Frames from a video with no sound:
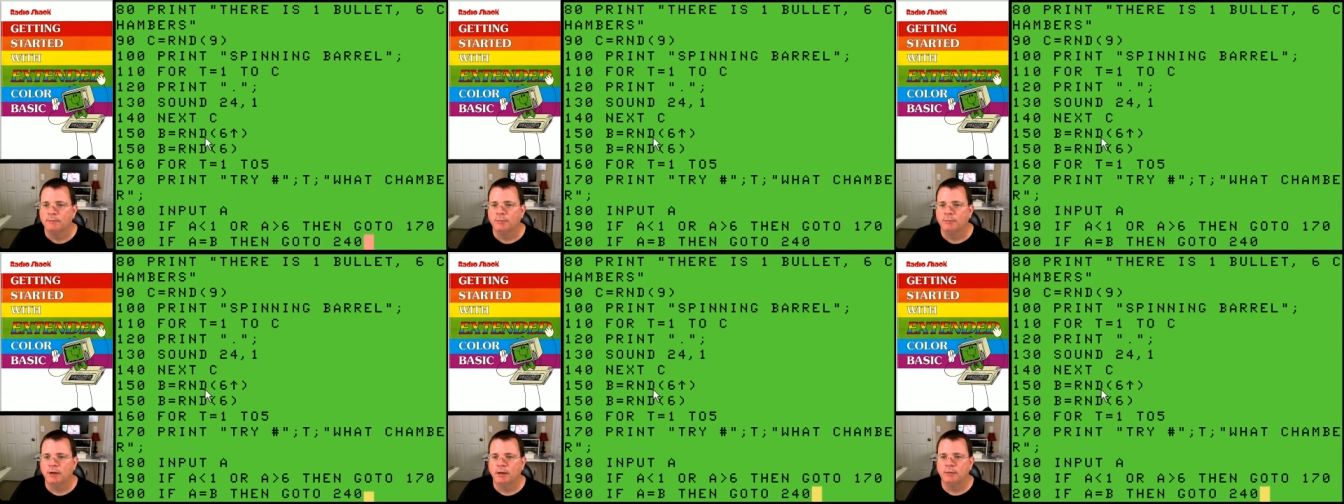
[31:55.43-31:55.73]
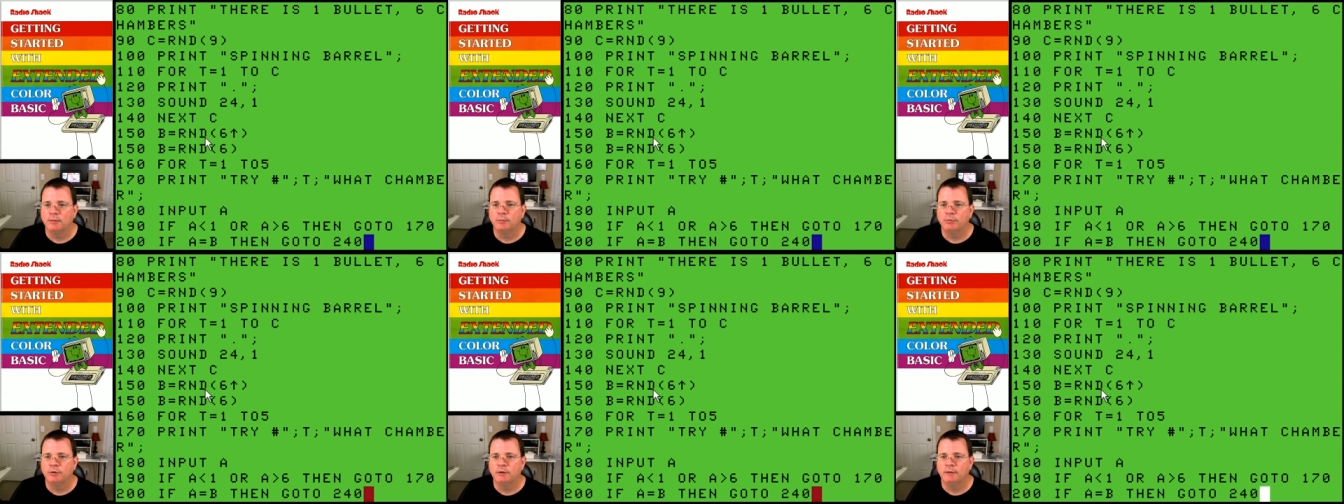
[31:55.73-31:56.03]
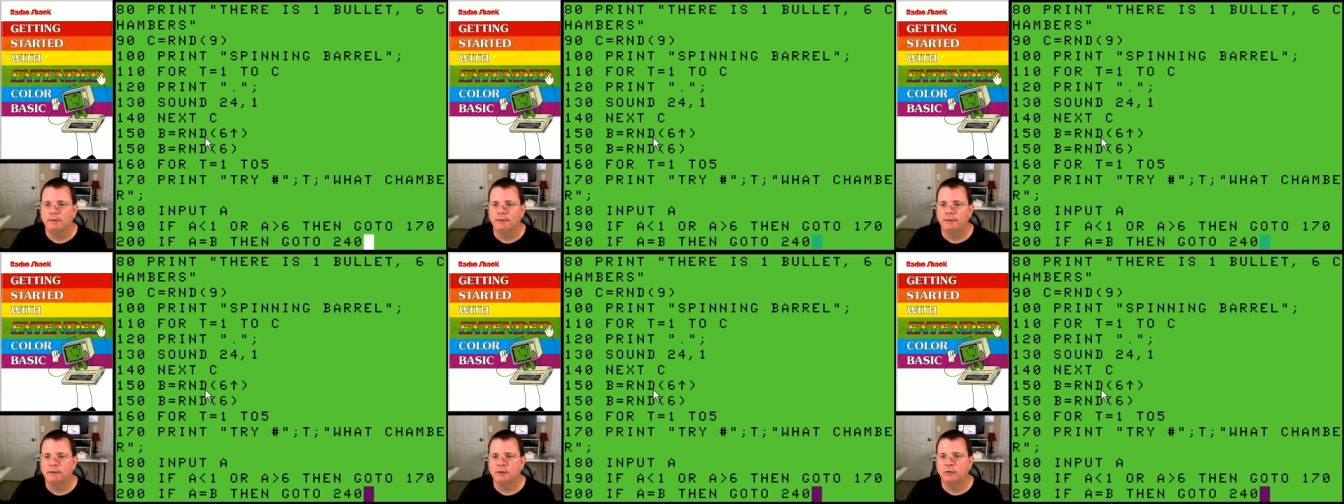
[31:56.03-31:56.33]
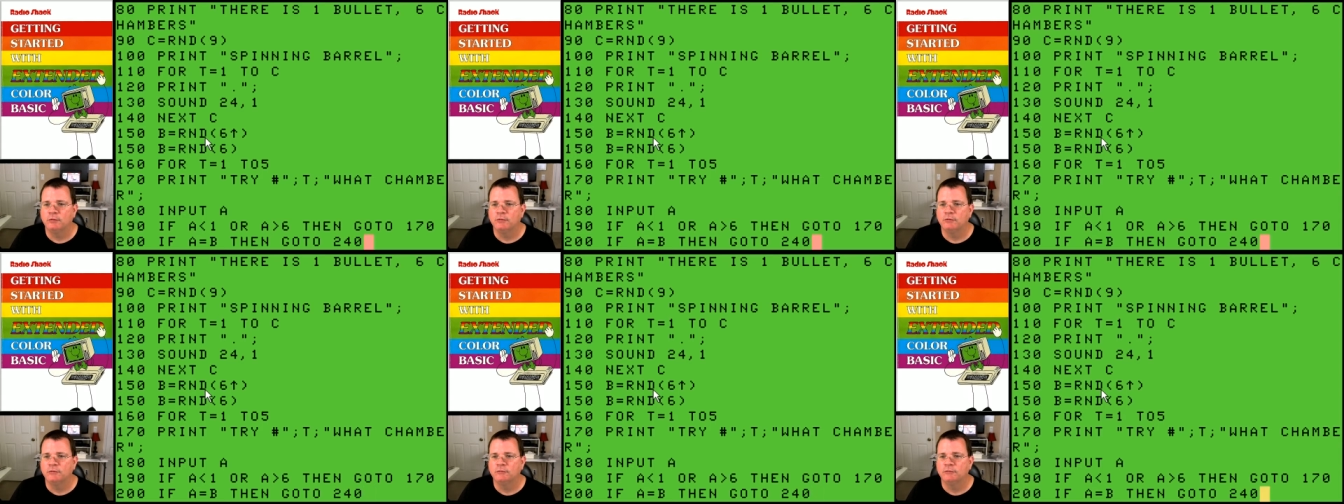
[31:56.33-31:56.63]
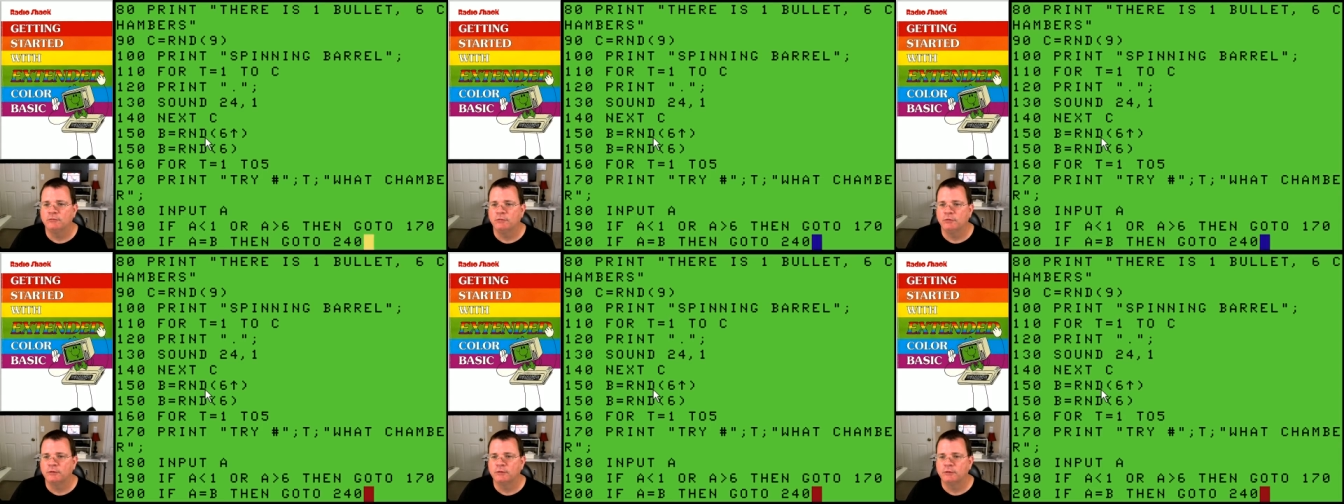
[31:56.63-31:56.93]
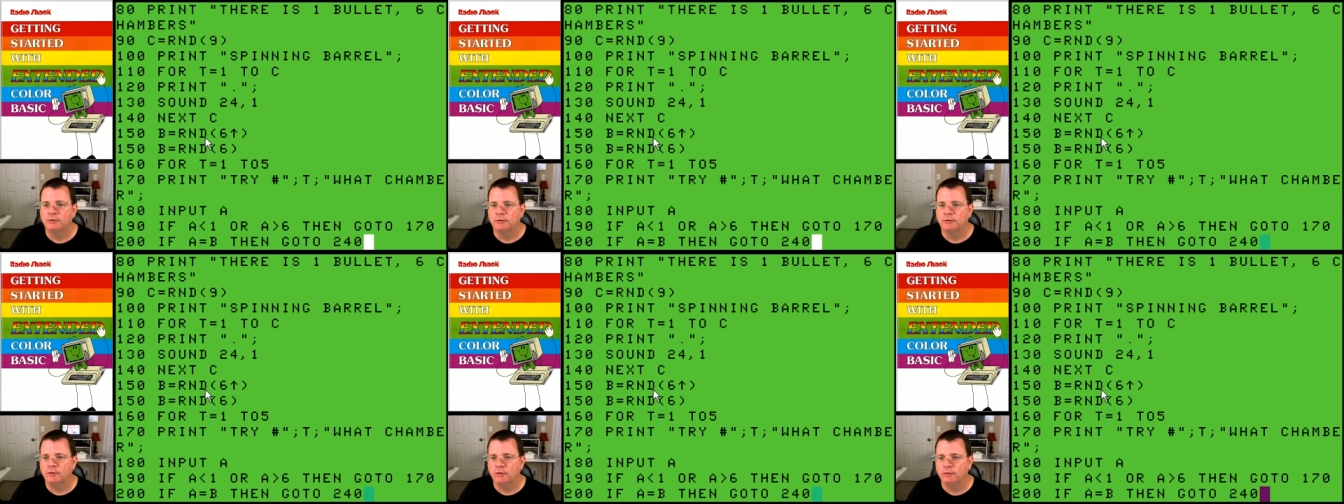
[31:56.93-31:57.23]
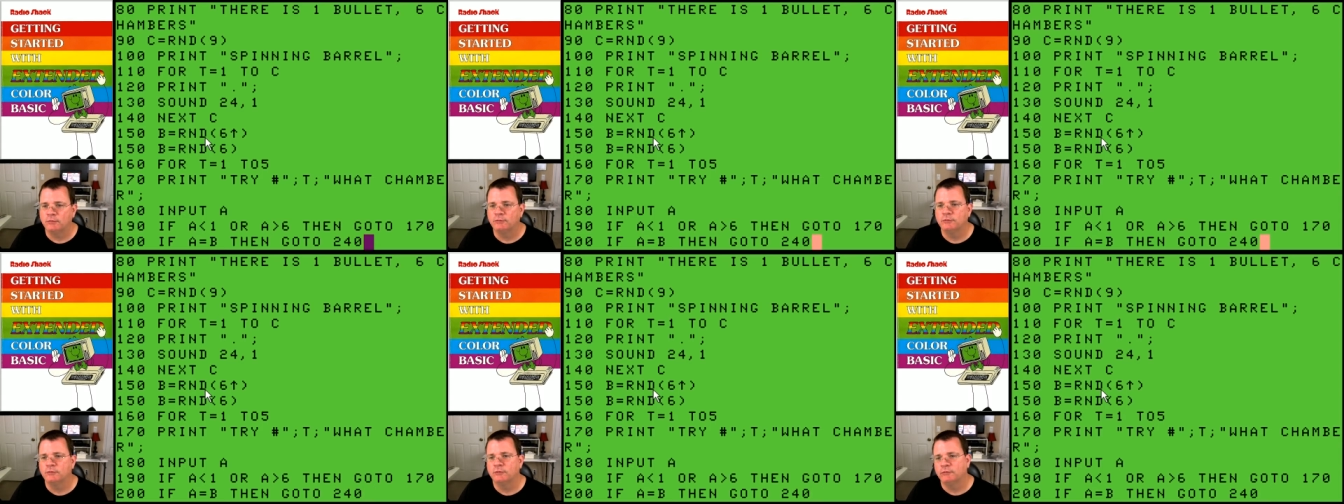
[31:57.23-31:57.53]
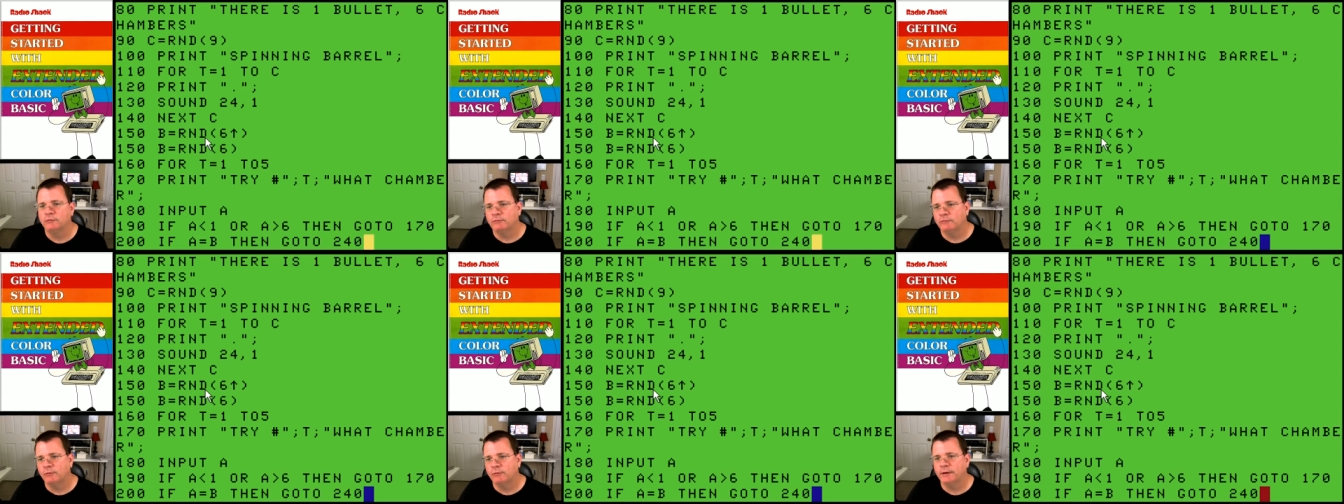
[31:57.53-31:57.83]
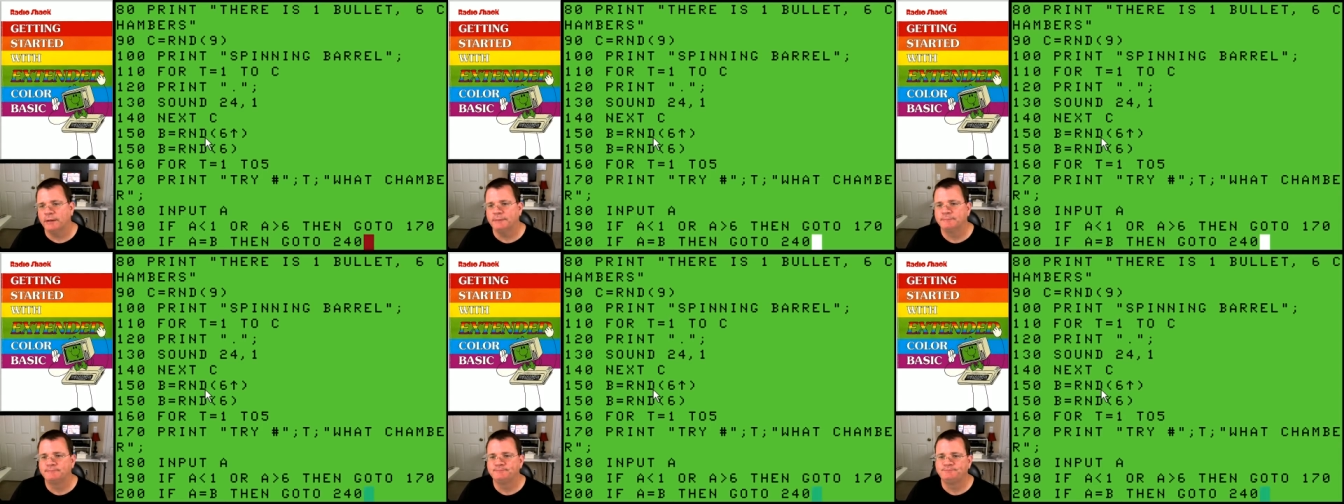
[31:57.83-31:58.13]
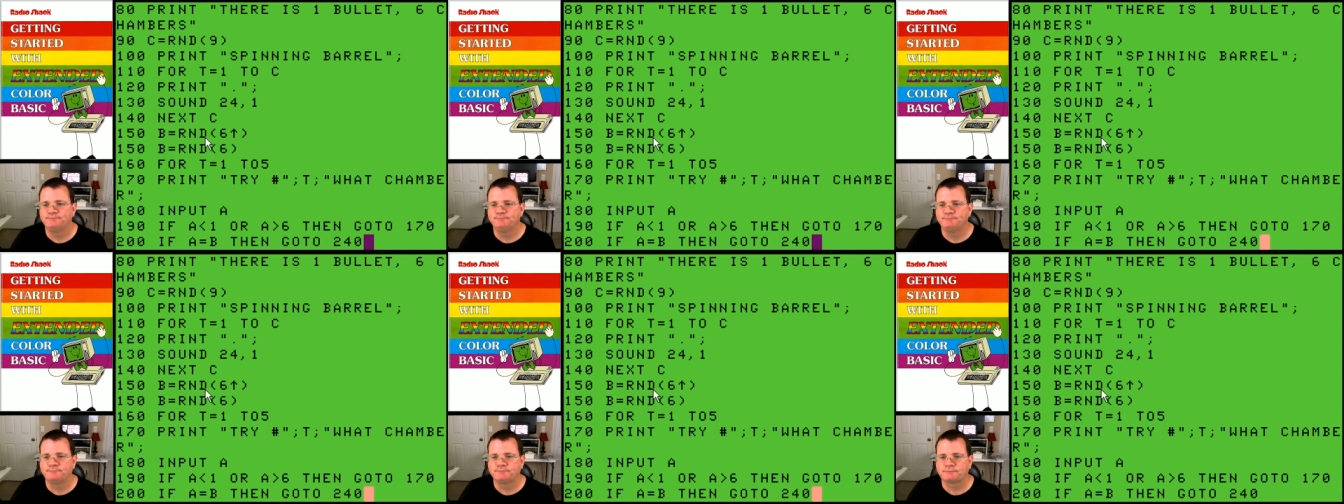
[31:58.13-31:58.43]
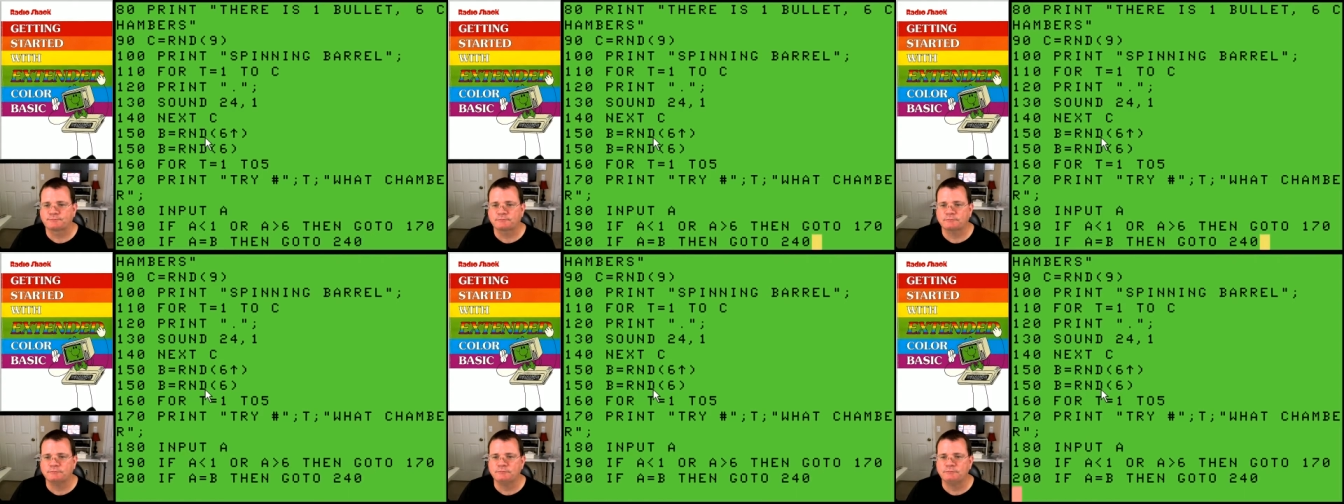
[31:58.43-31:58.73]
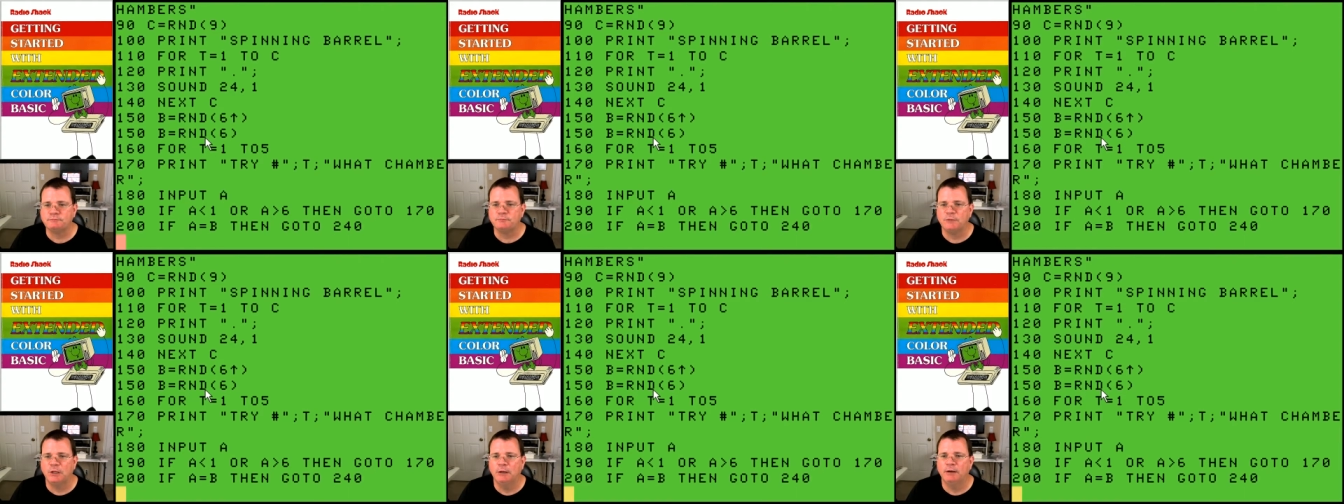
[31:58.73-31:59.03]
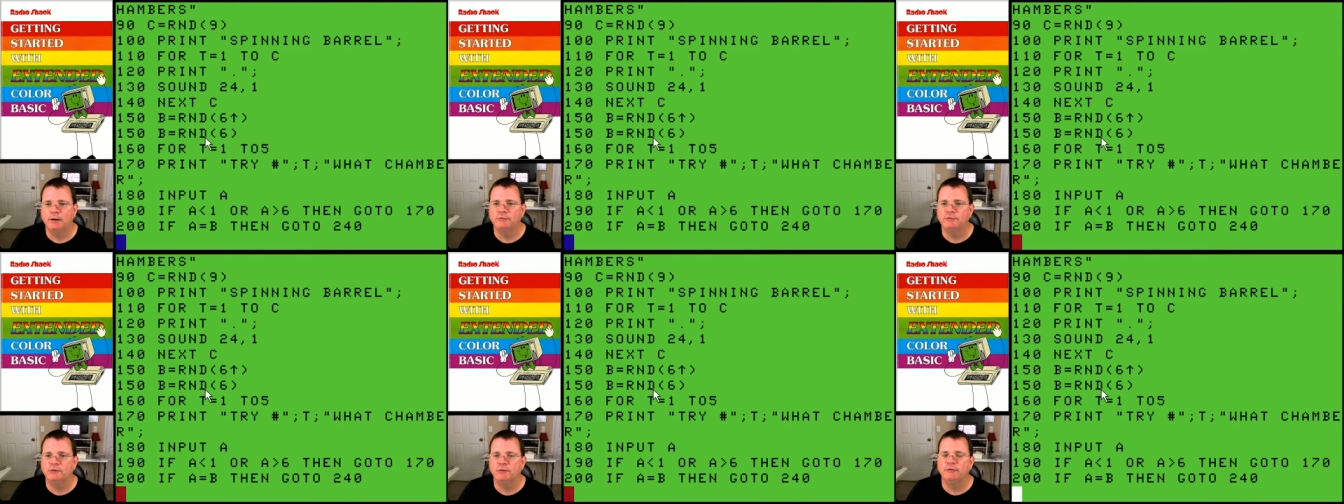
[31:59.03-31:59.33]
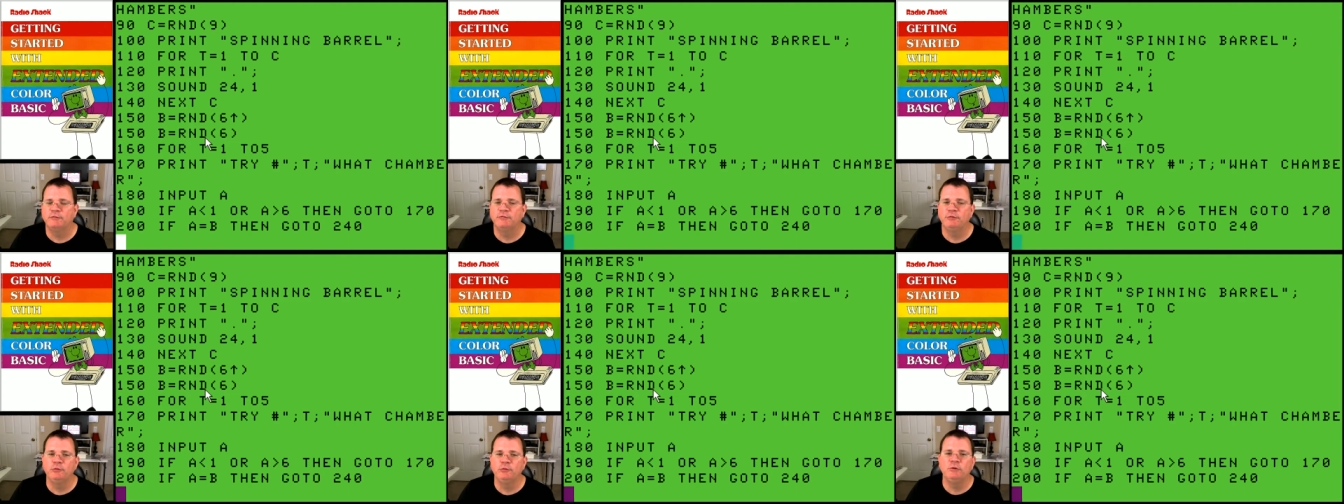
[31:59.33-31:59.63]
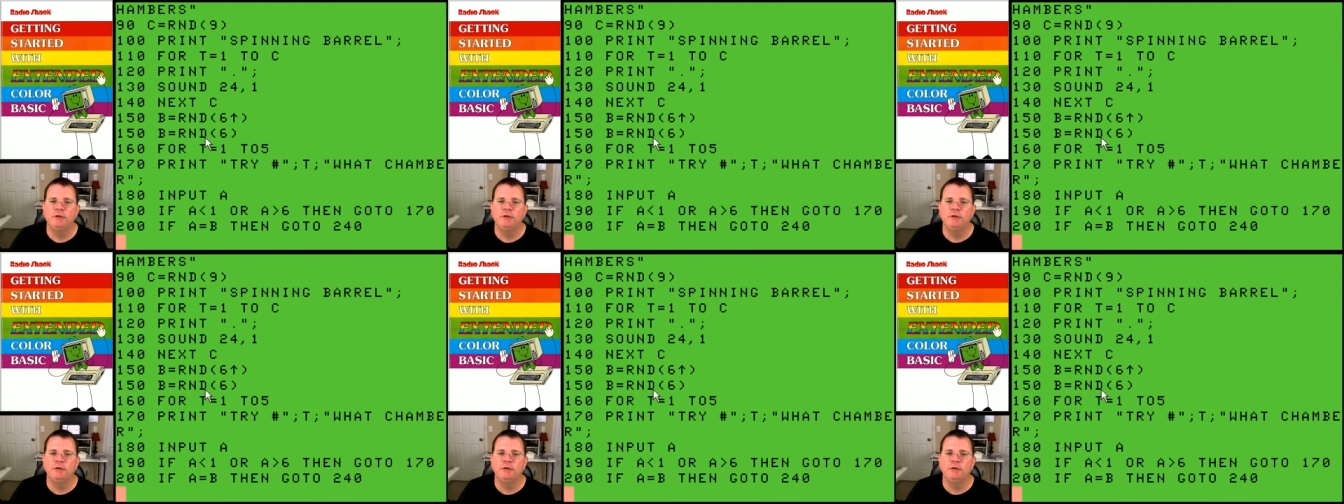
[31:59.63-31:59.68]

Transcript: But I'm going to put it then go to, for, then go to 240. All right, so if you